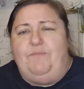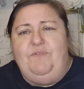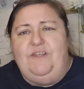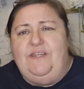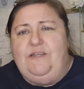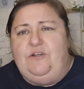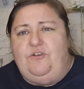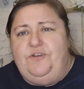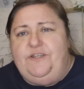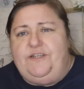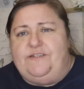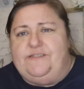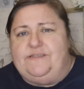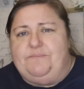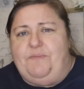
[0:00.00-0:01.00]
I'm really gutted
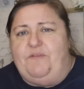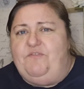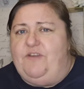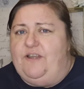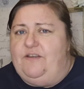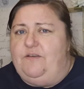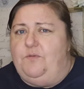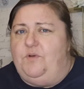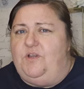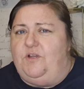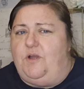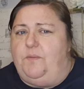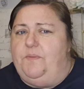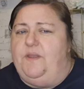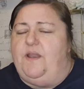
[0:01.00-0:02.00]
because my friend at
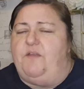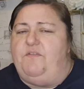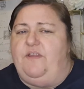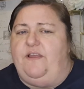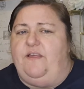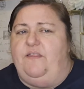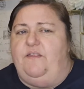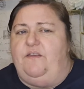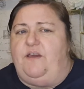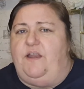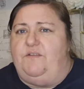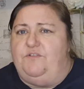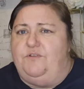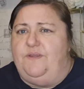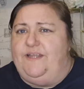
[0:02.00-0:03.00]
work got me an advent calendar
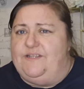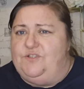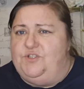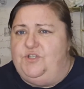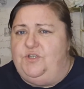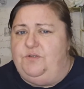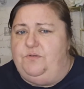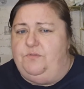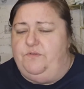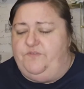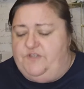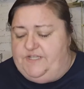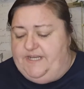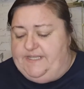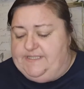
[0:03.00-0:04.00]
and I've only had 2 of
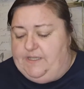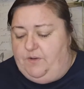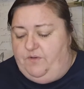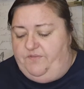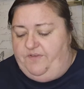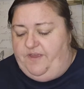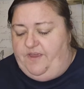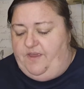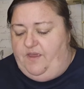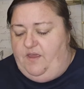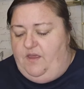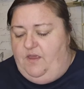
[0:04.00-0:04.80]
the days out of it.